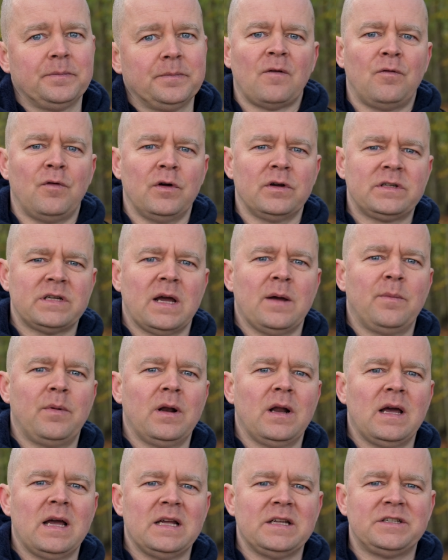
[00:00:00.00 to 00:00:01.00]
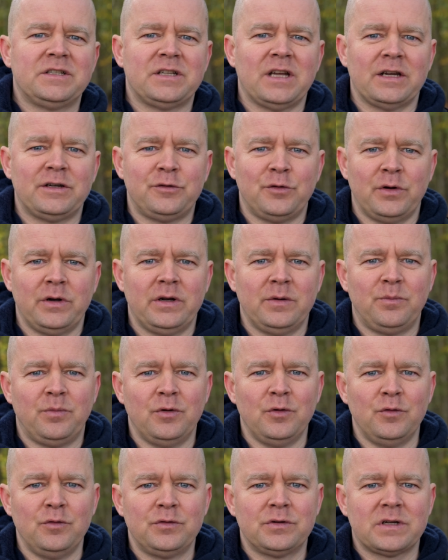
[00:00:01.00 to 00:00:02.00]
For example, a saturated
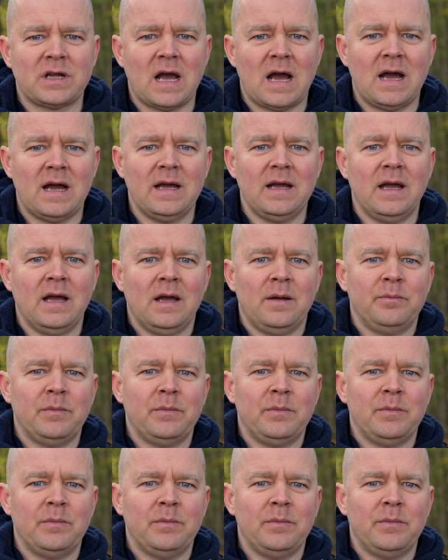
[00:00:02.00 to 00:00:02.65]
blue sky